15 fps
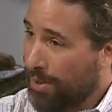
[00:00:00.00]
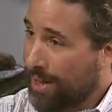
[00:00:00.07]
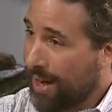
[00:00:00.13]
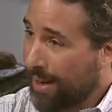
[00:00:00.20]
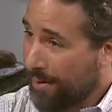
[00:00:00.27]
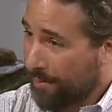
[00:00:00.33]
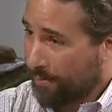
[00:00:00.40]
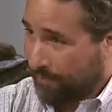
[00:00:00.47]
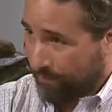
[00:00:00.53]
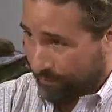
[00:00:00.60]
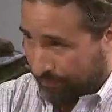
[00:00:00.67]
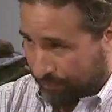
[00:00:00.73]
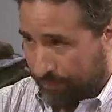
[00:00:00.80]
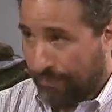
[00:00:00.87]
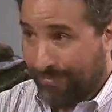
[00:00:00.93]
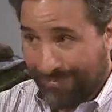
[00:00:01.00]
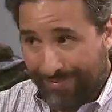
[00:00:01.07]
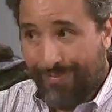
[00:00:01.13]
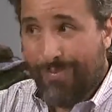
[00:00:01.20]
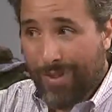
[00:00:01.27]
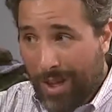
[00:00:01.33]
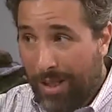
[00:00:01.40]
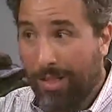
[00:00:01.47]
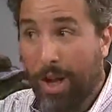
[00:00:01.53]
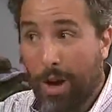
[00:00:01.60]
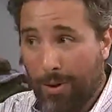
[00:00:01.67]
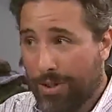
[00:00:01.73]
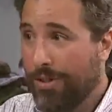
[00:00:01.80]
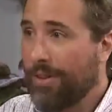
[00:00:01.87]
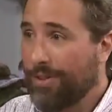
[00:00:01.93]
site. Mm -hmm.
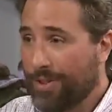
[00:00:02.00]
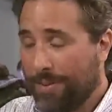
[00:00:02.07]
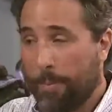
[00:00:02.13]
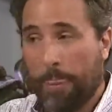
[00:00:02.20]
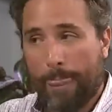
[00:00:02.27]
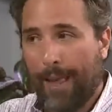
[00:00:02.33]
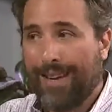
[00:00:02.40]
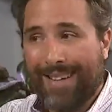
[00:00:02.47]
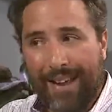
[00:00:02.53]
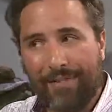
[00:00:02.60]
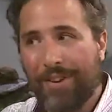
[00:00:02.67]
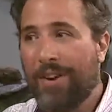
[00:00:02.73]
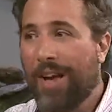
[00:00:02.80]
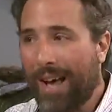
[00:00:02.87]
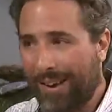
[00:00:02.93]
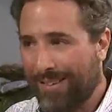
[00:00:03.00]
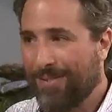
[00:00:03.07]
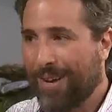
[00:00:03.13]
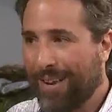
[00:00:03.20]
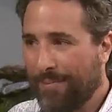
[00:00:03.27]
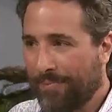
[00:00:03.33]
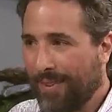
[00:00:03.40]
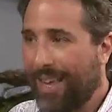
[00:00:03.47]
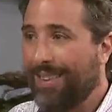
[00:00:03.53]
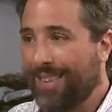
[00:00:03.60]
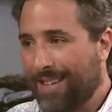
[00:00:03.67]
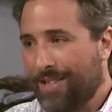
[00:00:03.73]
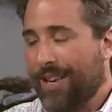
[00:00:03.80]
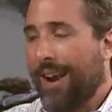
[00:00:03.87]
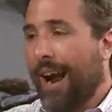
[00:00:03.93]
Low. So there's never none, right? right? At
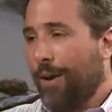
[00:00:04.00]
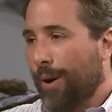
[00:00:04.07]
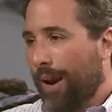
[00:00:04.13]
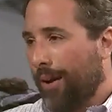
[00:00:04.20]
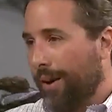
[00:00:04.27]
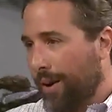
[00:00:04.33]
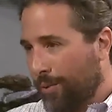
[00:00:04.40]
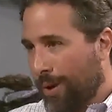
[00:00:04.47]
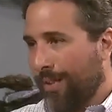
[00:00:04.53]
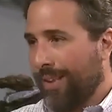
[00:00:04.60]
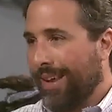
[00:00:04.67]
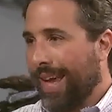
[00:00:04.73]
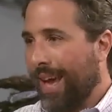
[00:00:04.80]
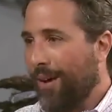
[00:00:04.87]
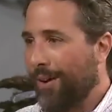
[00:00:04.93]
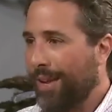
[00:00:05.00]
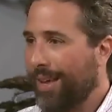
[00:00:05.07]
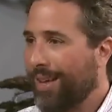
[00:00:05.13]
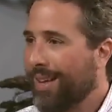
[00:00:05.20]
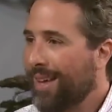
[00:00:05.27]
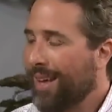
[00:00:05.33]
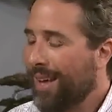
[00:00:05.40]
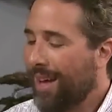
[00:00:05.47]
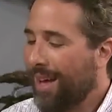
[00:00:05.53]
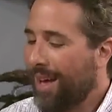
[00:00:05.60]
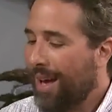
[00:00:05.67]
least in our area in Rutland County. Okay.